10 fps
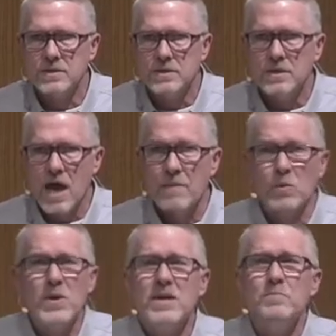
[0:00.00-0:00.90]
I mean,
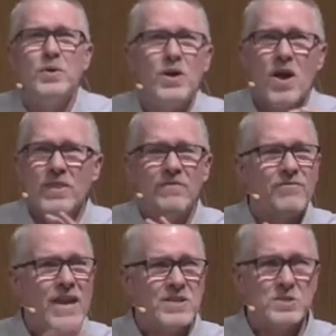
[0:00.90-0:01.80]
we can put on the
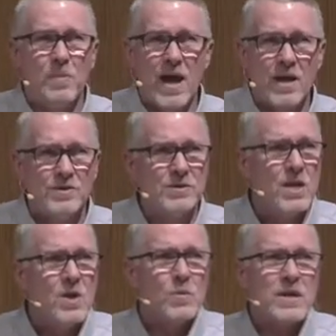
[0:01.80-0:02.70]
fake smiles,
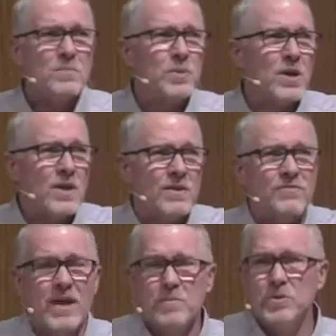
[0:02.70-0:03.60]
we can put on the
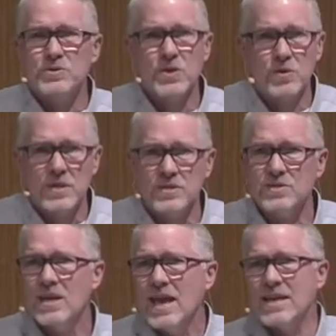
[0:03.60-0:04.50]
fake
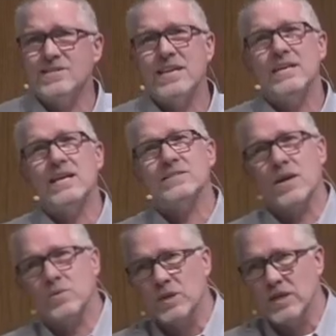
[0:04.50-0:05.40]
personas and say, yes, I
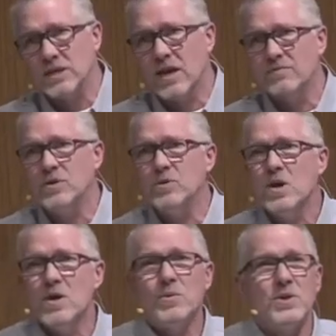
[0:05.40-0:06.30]
really love you,
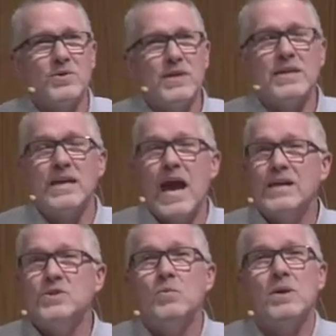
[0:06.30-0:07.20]
when you're thinking, I
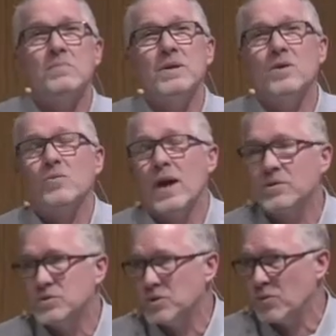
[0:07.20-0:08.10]
don't want to be
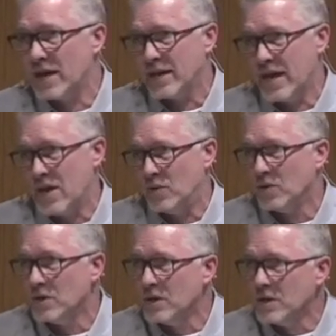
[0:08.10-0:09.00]
around you right now.
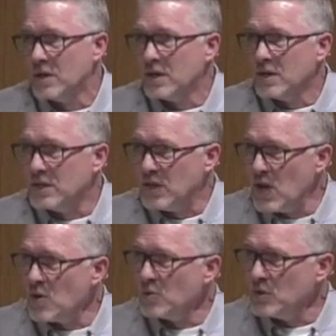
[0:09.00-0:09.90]
You
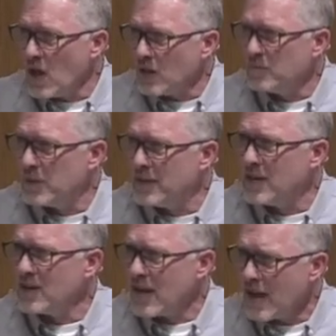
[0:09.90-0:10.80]
know, y'all have been
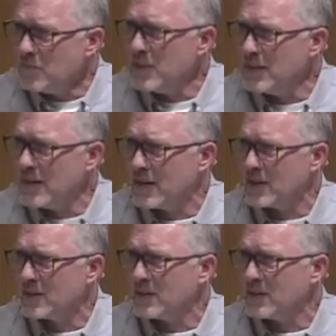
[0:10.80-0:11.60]
there, I've been there.